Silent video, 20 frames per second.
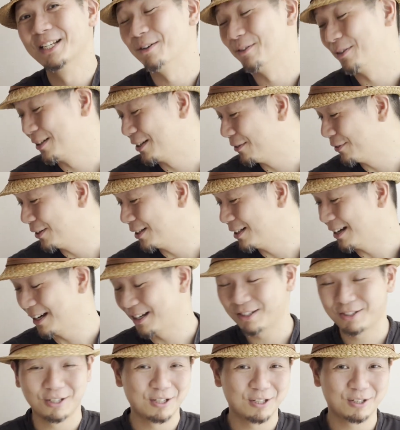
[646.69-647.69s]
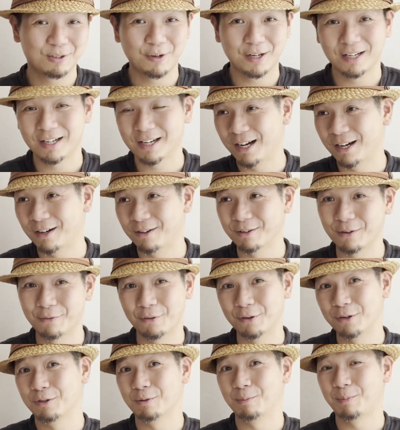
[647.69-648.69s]
given the exchange rate now, if
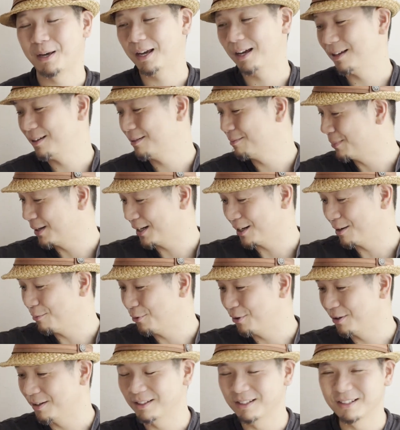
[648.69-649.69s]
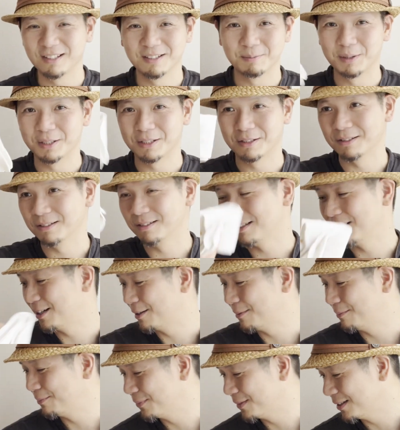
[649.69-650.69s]
you're in Japan, pick up one of these, because
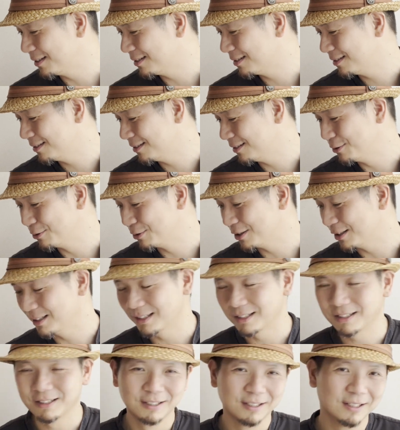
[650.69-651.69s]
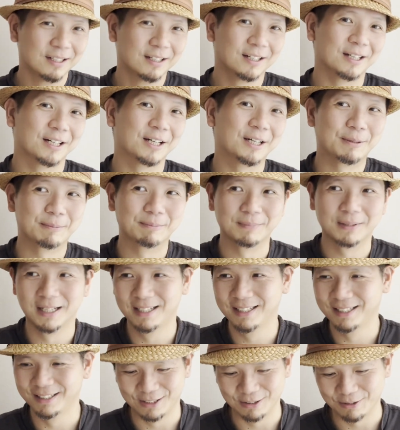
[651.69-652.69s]
these usually
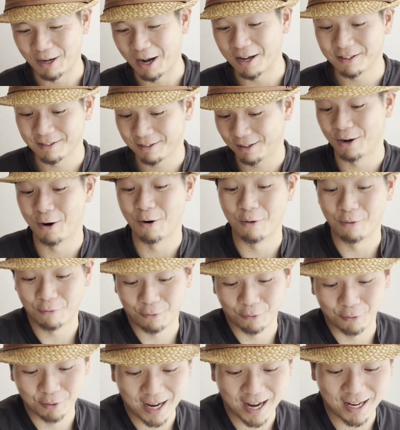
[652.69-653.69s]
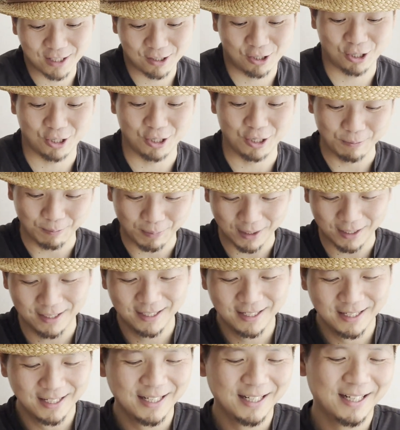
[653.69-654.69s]
do not go for that cheap.
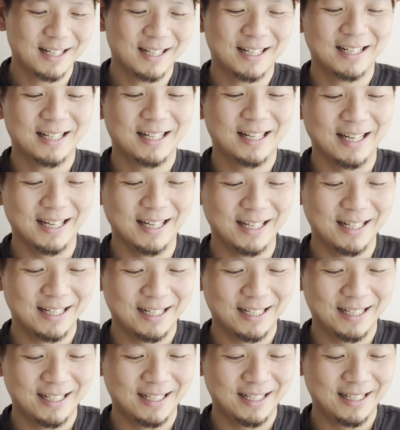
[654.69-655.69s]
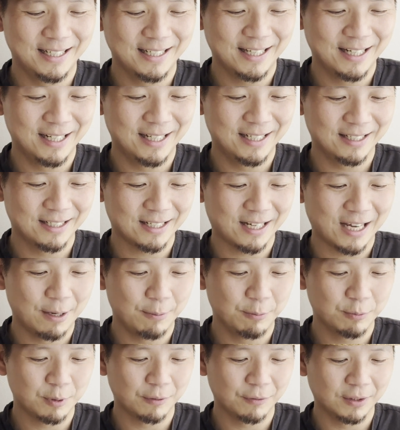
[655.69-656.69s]
And yeah, that
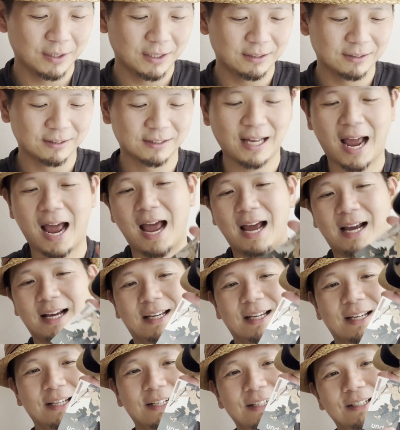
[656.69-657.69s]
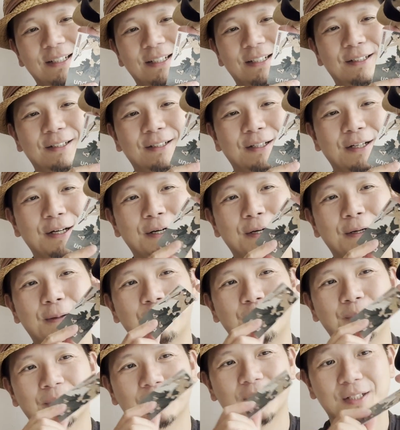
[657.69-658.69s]
comes with a little tag here,
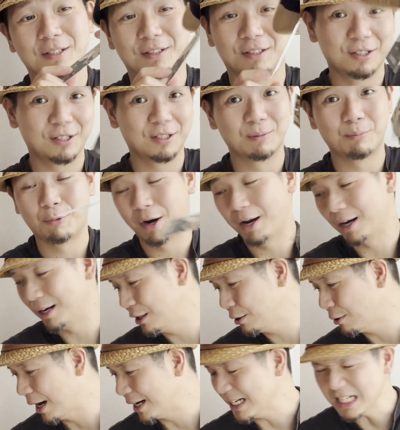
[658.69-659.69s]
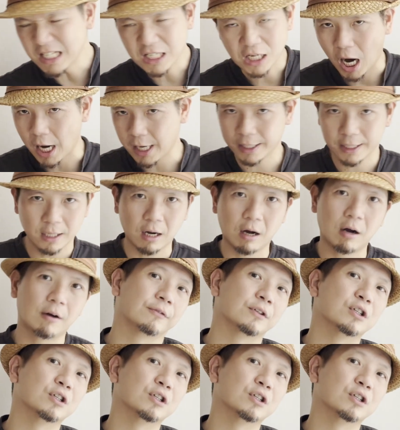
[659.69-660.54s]
because this is brand new. I didn't got it off the